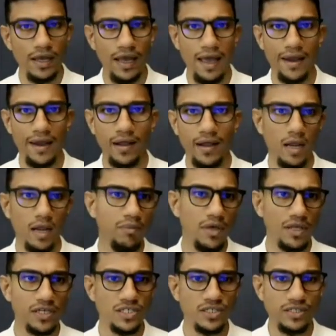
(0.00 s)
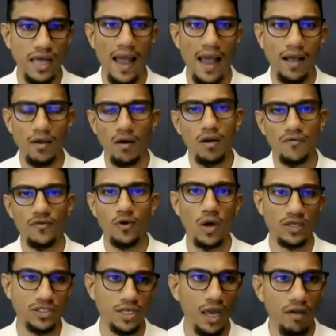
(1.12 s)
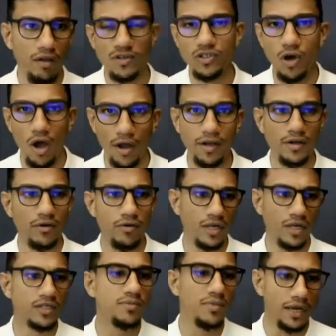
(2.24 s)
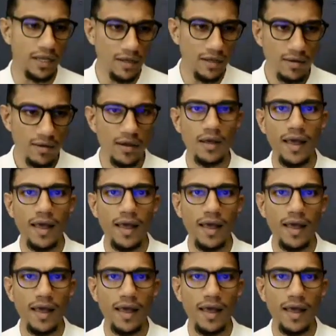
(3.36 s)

And let me just thank all of you once again for joining today's meeting.